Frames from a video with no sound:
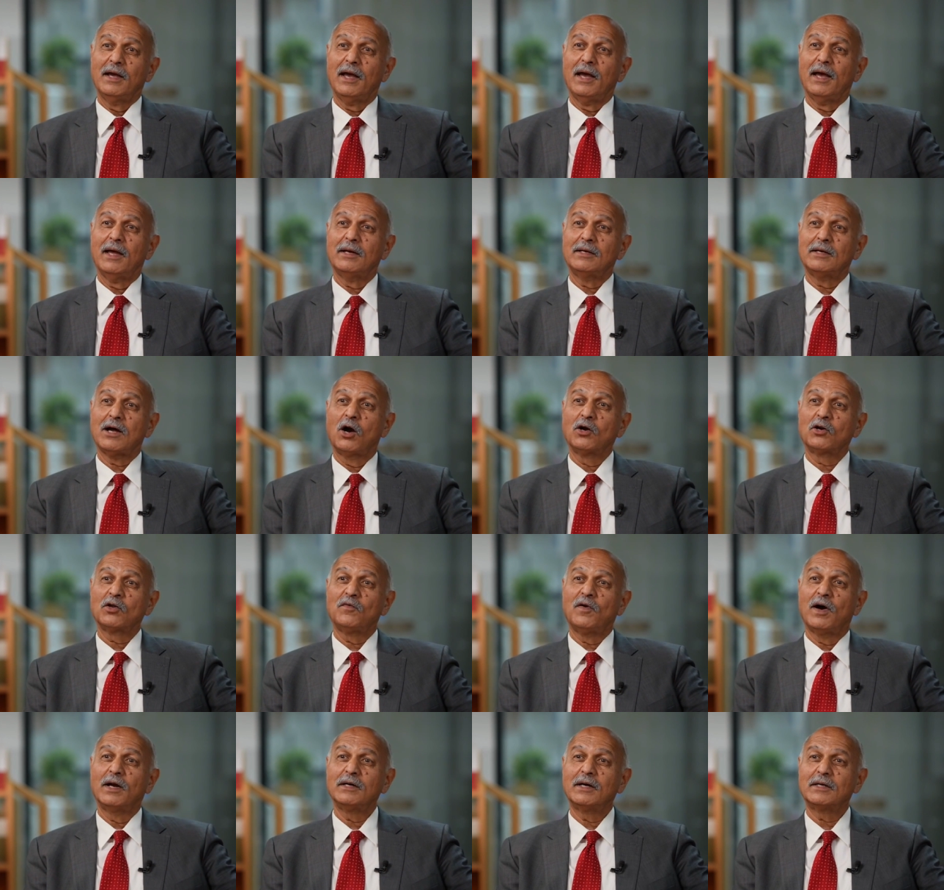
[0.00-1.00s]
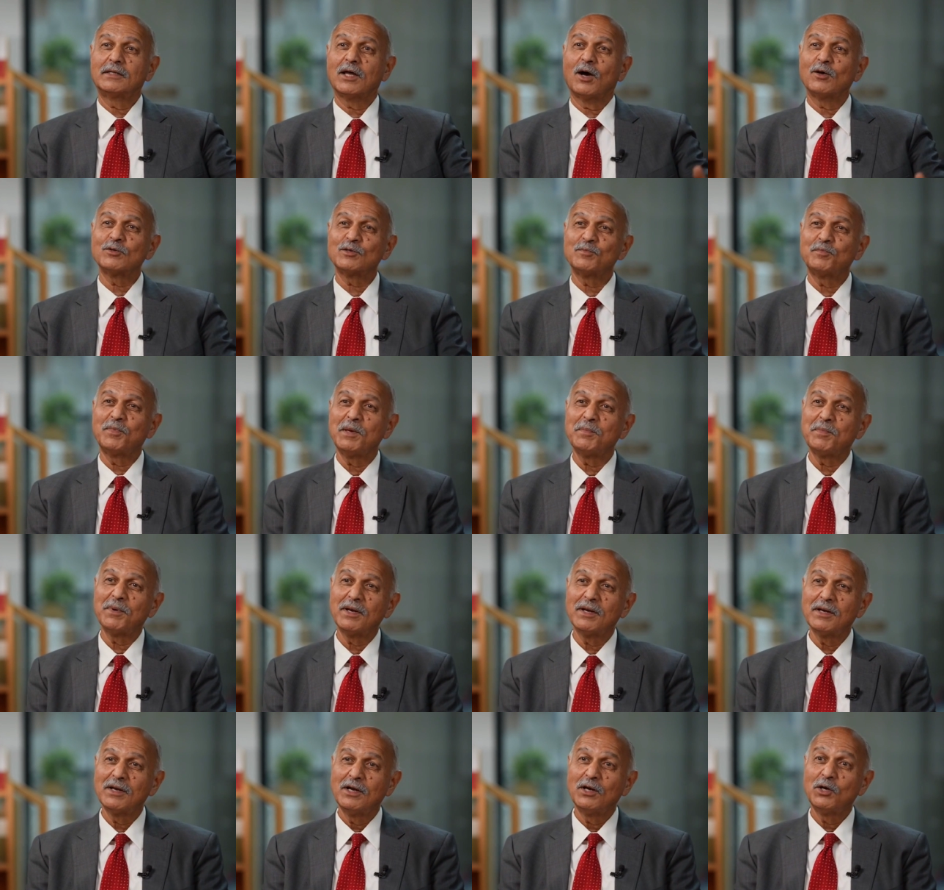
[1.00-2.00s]
And out of 100,000
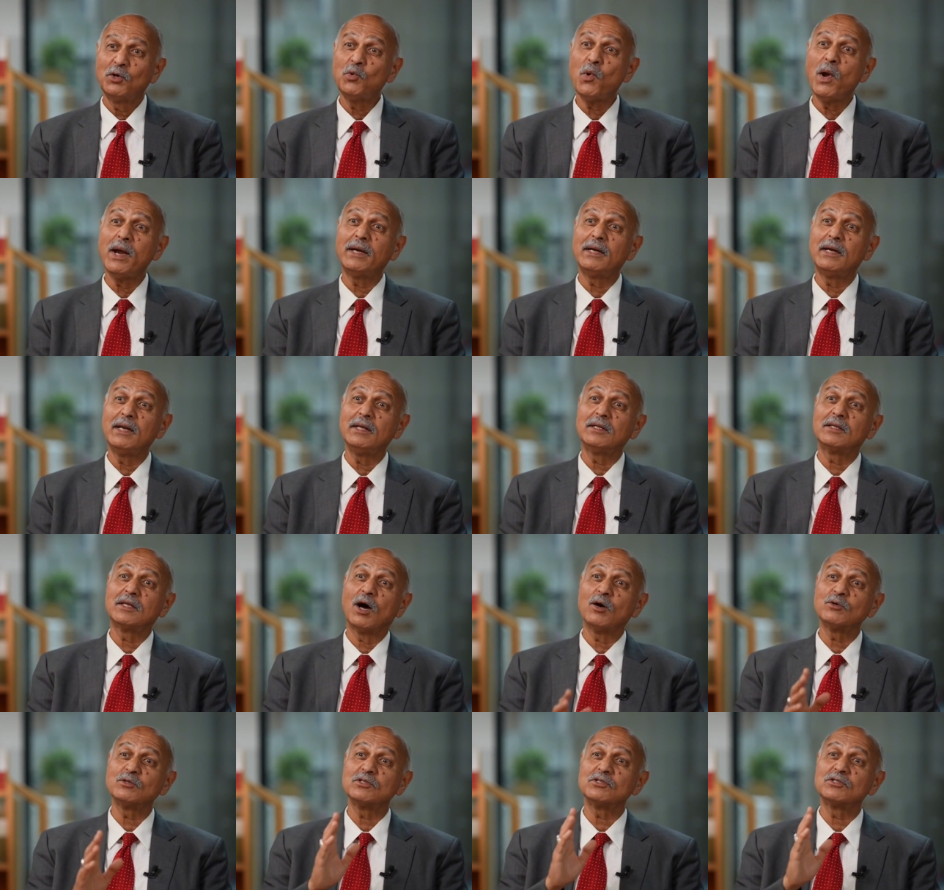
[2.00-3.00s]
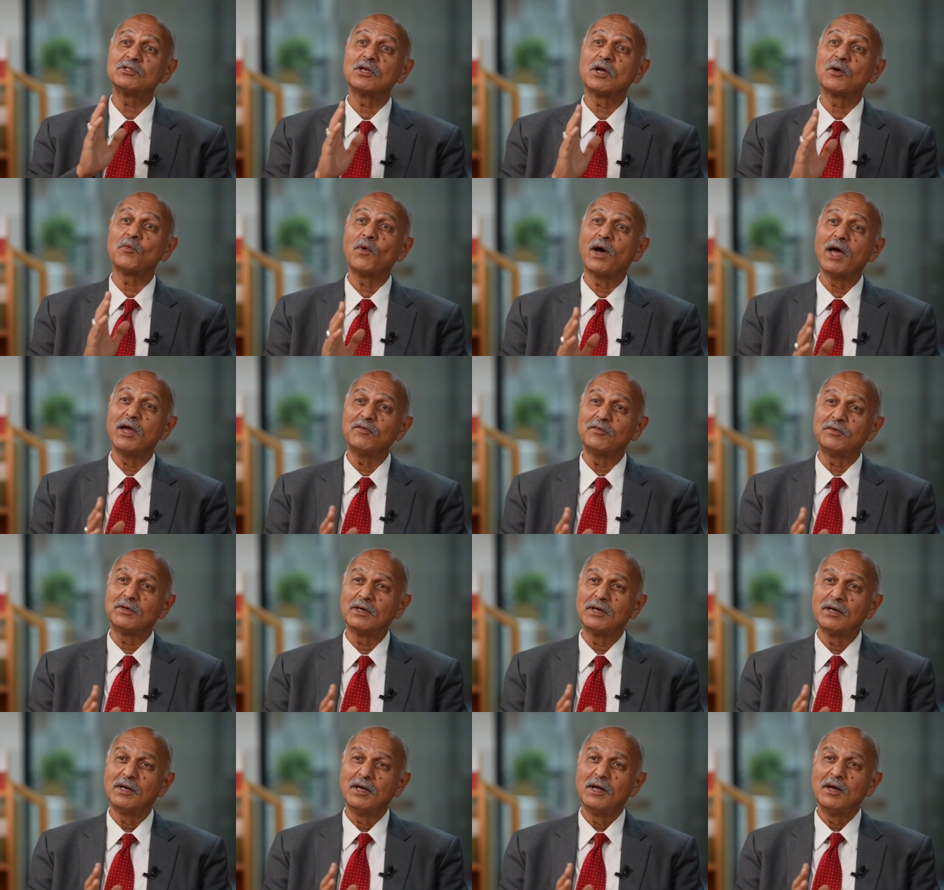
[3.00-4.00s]
people, 20,000 survived.
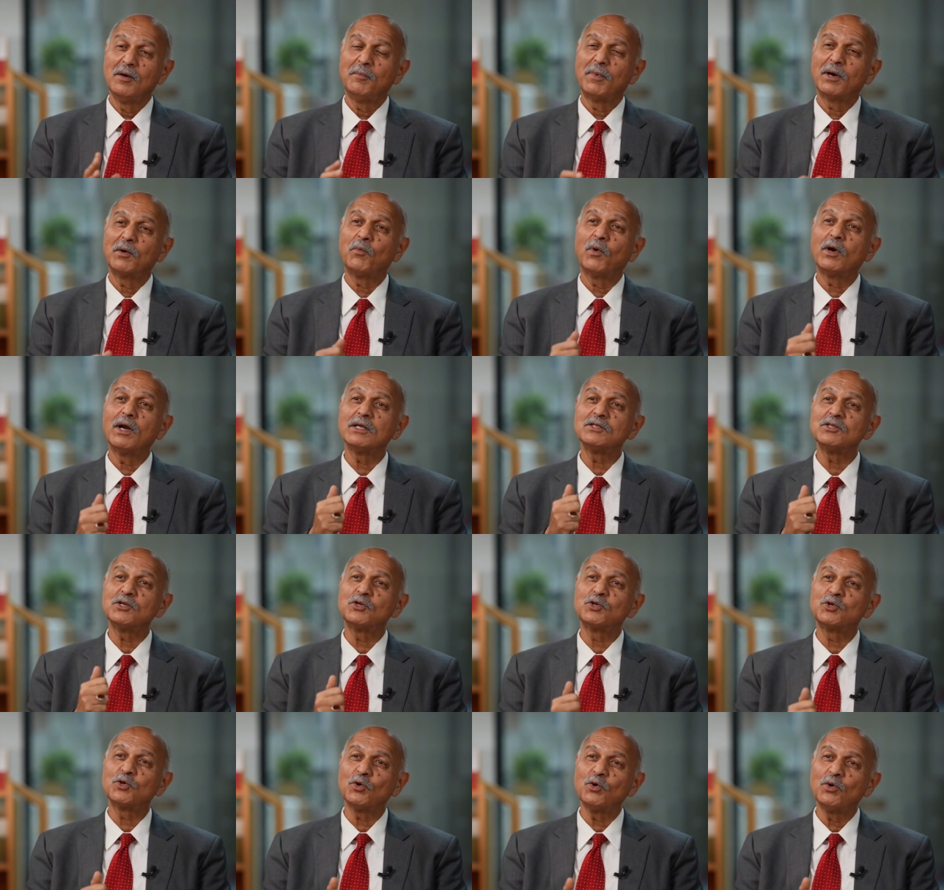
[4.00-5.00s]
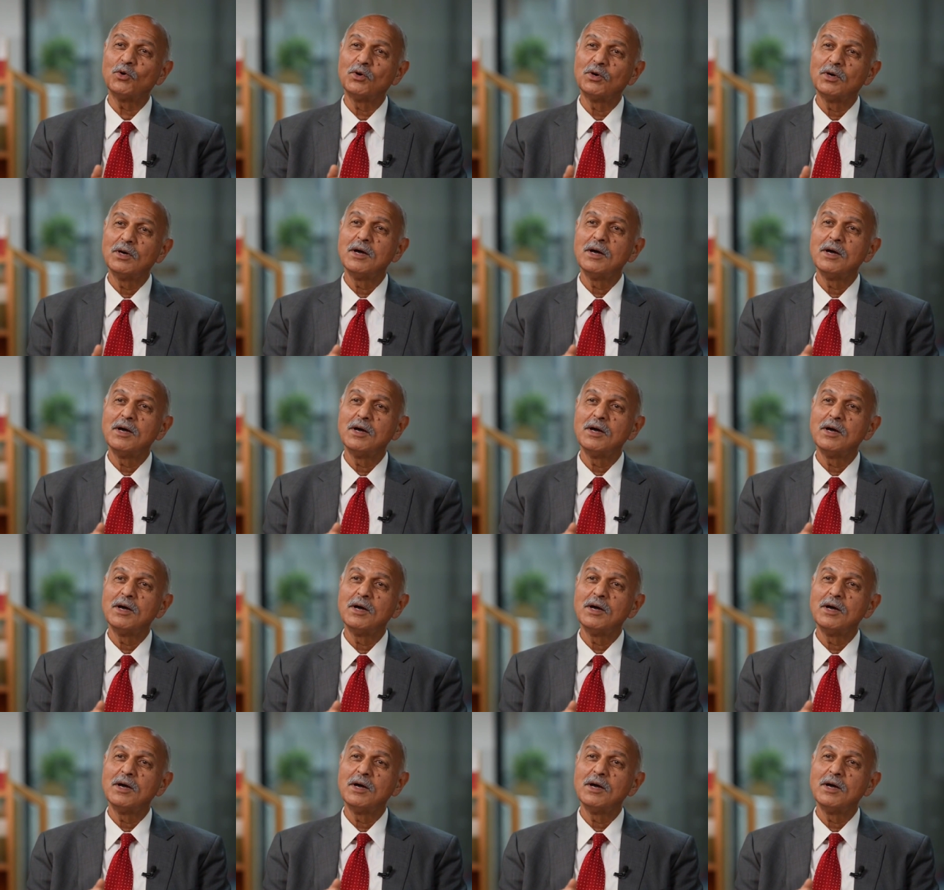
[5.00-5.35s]
But what does it show?